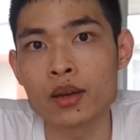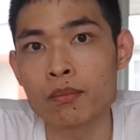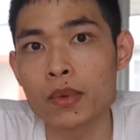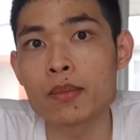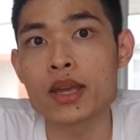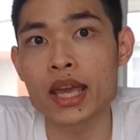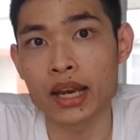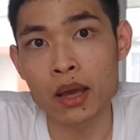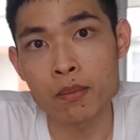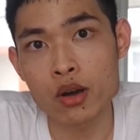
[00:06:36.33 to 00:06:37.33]
Maybe an
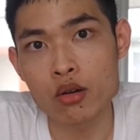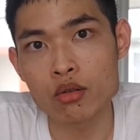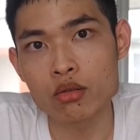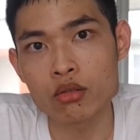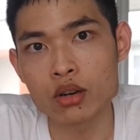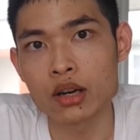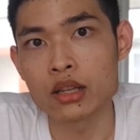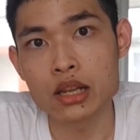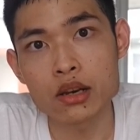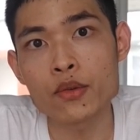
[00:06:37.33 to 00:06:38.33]
apple
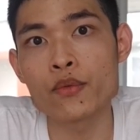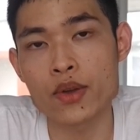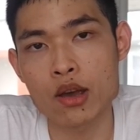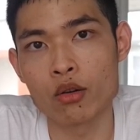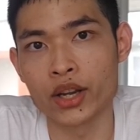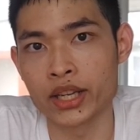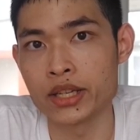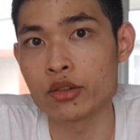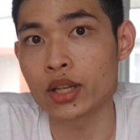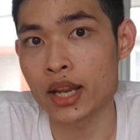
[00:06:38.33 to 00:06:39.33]
really fell on
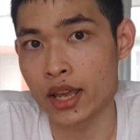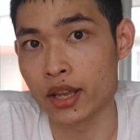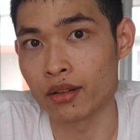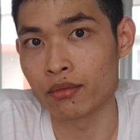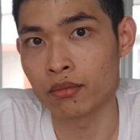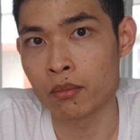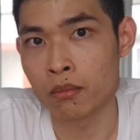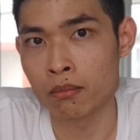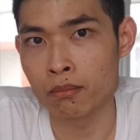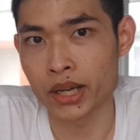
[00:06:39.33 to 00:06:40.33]
Newton's head,
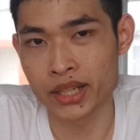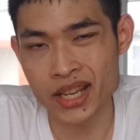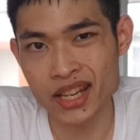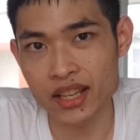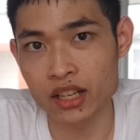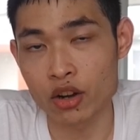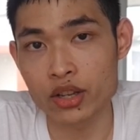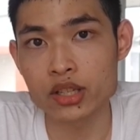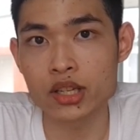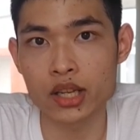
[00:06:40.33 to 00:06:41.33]
but did it
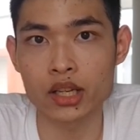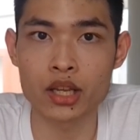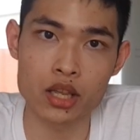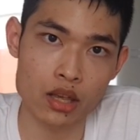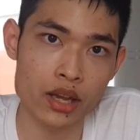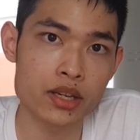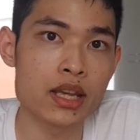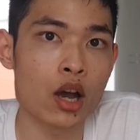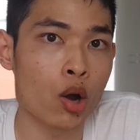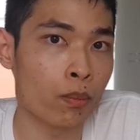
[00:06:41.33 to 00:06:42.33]
originate his
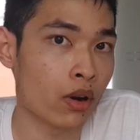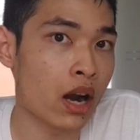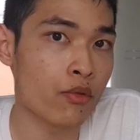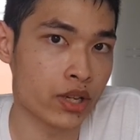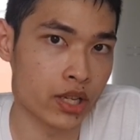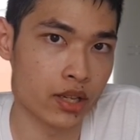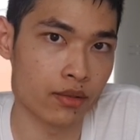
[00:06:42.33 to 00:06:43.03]
idea of gravity?